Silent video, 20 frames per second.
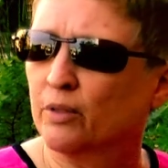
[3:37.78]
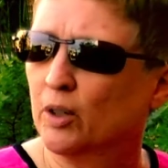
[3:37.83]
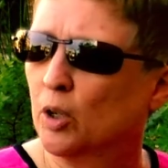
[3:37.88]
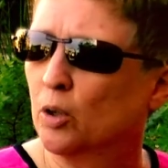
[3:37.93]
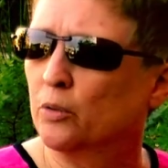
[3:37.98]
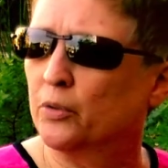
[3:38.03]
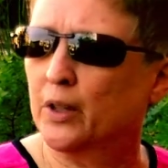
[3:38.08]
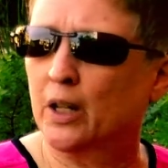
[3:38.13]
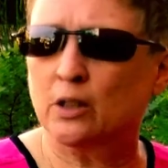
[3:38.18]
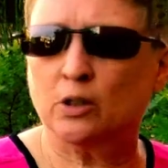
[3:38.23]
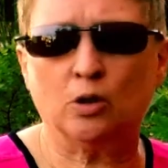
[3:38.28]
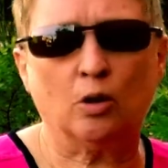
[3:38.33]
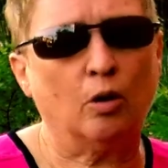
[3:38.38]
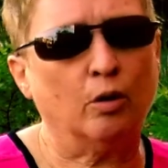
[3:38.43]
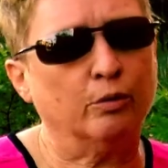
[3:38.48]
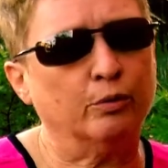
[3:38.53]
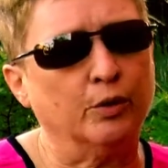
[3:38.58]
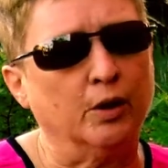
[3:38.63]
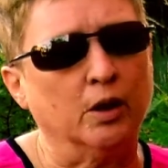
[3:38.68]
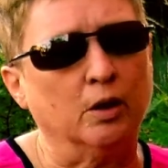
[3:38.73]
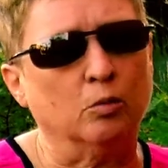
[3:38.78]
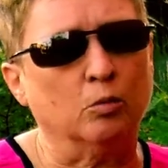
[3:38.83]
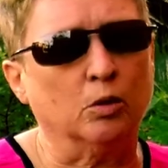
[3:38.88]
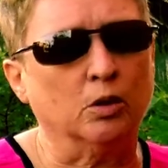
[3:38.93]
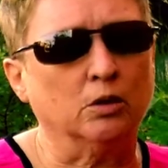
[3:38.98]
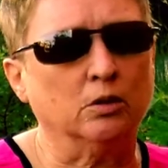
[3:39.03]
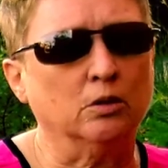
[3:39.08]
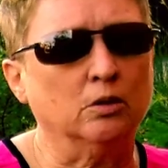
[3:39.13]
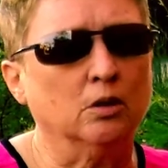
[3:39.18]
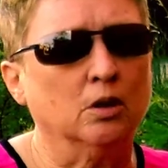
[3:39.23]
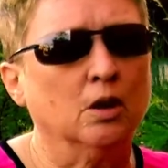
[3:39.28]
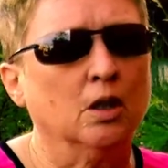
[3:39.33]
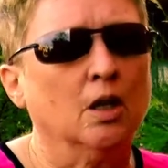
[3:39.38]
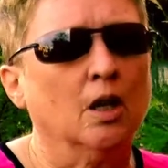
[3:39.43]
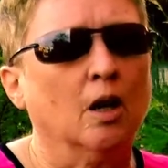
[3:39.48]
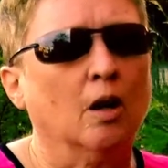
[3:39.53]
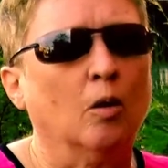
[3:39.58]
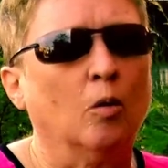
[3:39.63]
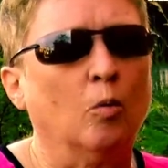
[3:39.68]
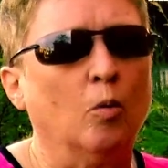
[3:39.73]
vote, that's all fun and well.
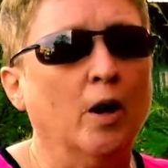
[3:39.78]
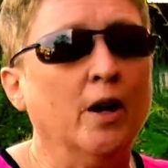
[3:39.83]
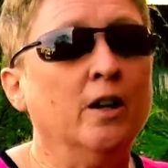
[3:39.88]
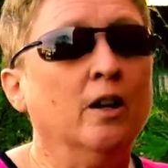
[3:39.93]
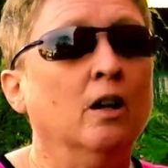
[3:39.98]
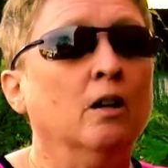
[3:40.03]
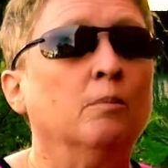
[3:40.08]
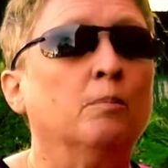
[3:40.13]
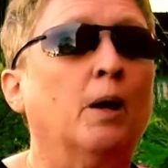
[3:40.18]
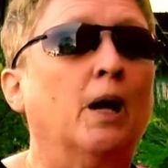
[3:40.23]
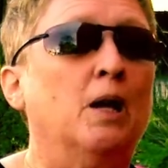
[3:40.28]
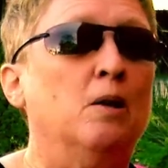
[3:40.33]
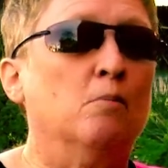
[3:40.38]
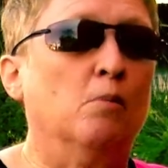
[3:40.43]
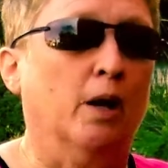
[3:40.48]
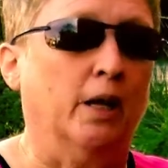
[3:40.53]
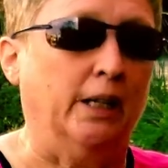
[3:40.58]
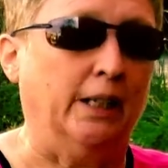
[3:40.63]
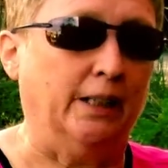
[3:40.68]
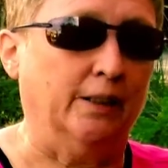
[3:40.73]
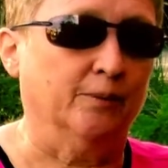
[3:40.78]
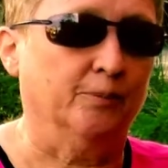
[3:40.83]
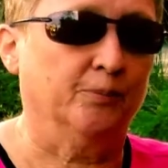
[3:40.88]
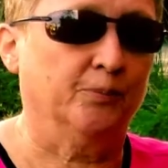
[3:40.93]
Why not pay money?